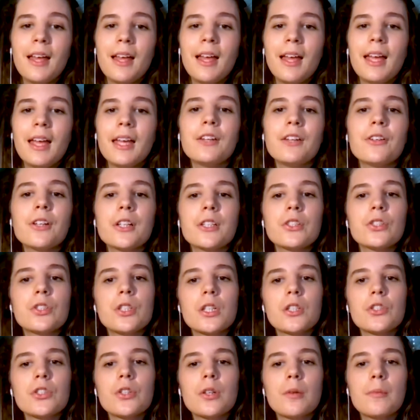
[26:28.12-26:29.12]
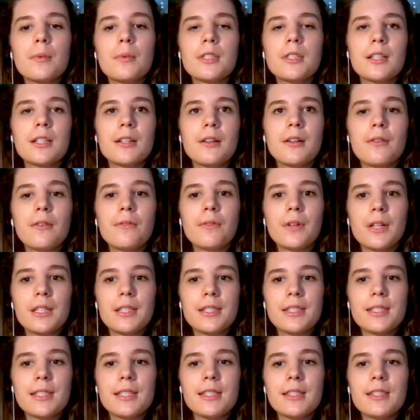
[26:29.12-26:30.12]
In your introductory material, for
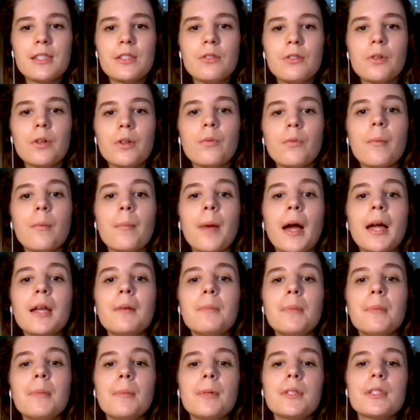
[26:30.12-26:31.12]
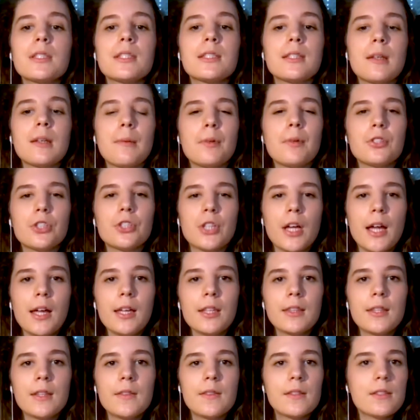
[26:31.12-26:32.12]
instance, you can remind people to double
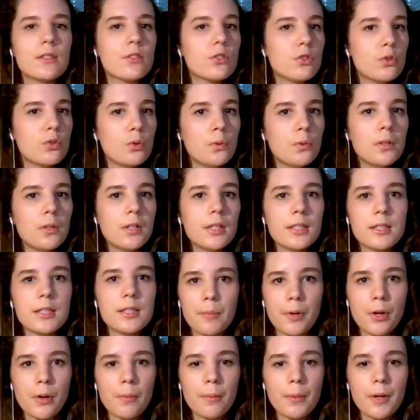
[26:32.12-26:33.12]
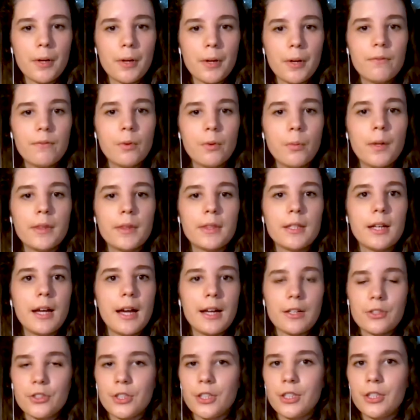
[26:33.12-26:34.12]
check that this tool is appropriate for what they're
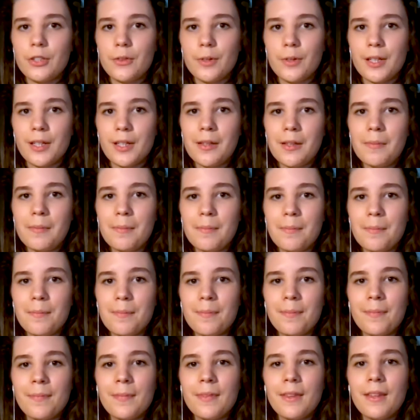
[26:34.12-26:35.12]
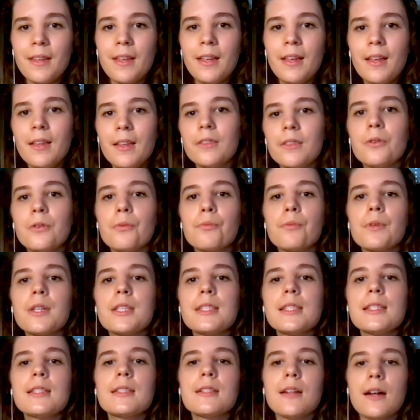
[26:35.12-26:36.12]
actually doing. The
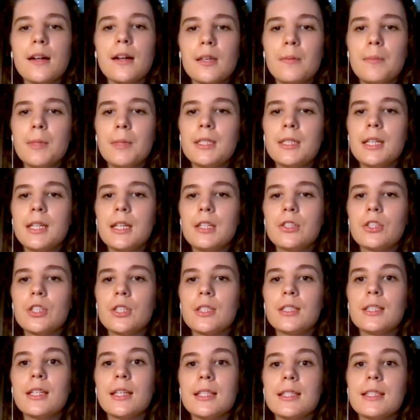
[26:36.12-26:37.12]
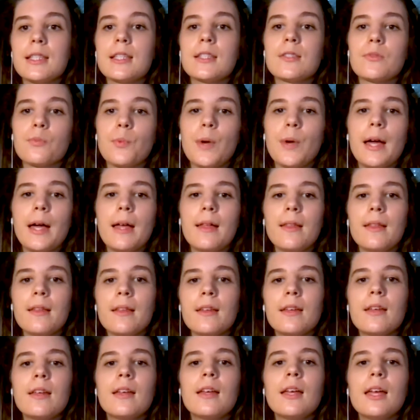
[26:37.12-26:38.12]
reason documentation does this well,
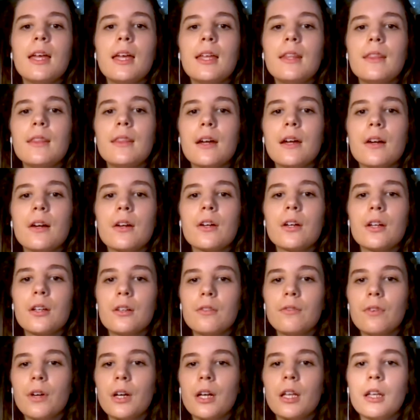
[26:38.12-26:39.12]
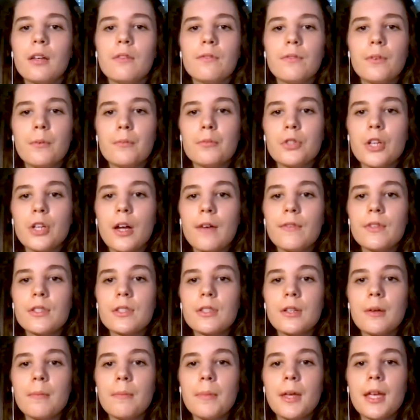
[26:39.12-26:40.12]
in their converting from
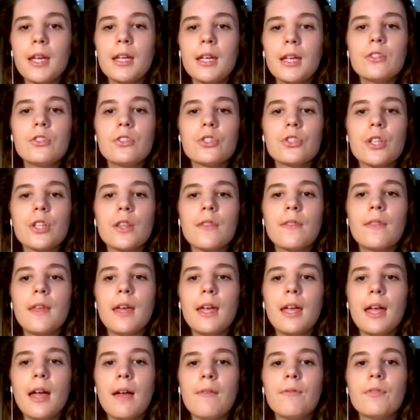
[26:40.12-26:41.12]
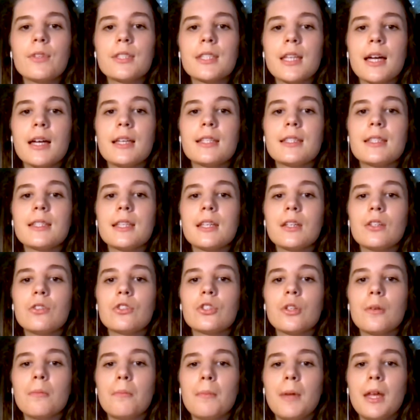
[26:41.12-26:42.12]
JavaScript page, they emphasize that you
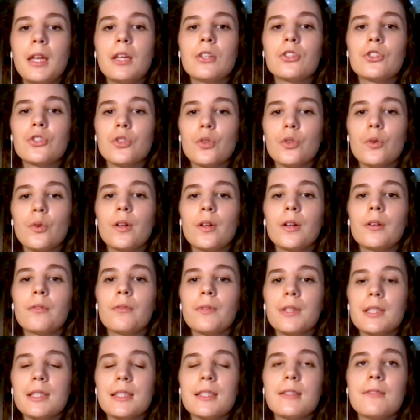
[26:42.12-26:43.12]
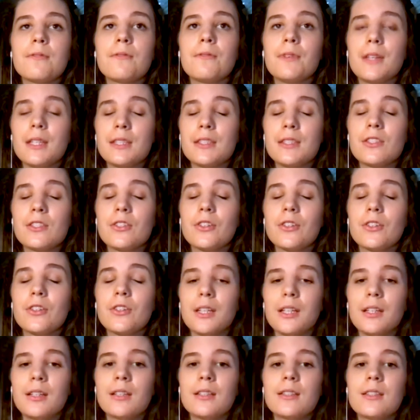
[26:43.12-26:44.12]
should make sure reason fits your
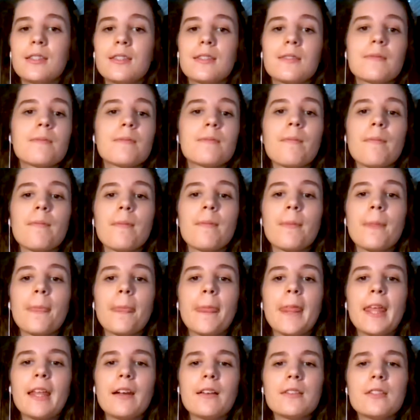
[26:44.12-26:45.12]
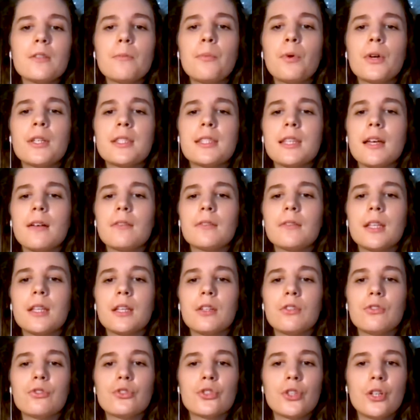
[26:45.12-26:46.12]
needs. It also points out that
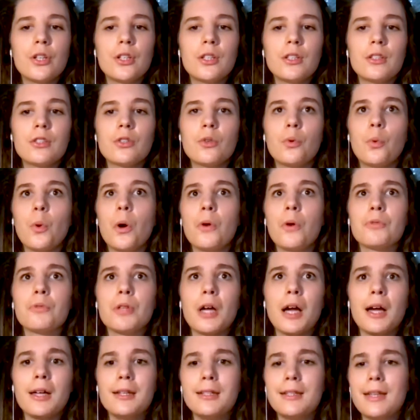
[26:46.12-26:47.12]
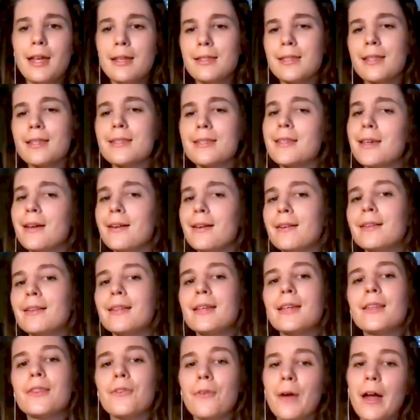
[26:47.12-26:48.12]
you shouldn't, quote,
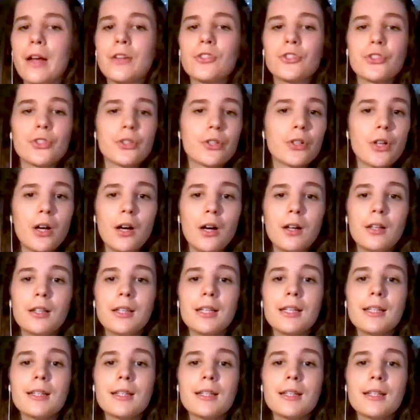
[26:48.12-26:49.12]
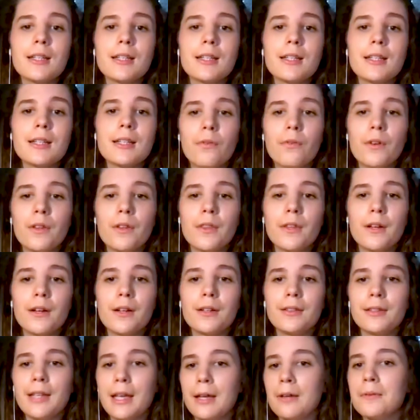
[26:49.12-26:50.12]
unnecessarily thrash your colleagues over
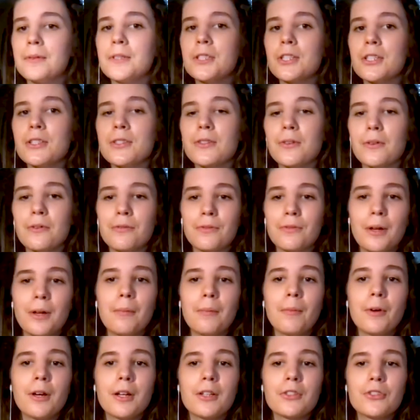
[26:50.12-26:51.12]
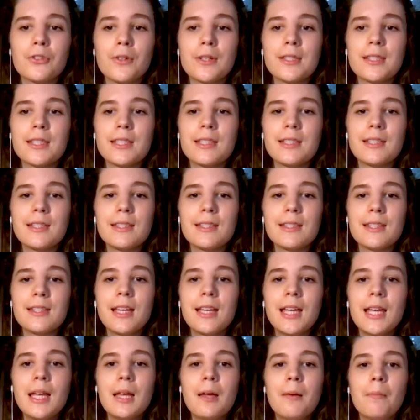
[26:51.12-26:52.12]
their languages or framework choices.
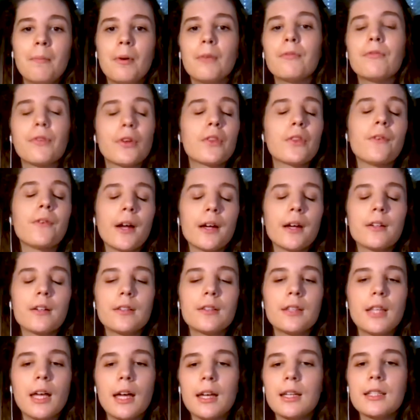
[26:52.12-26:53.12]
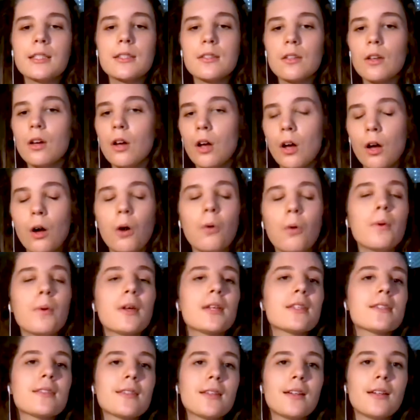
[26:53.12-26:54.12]
But for the record, that is
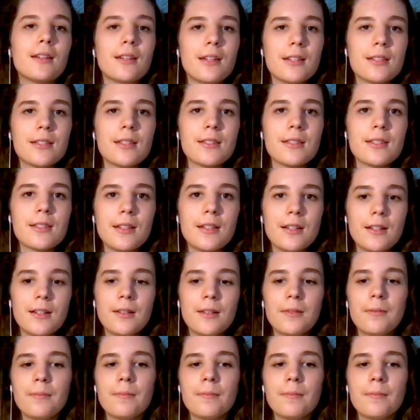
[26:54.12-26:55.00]
always unnecessary.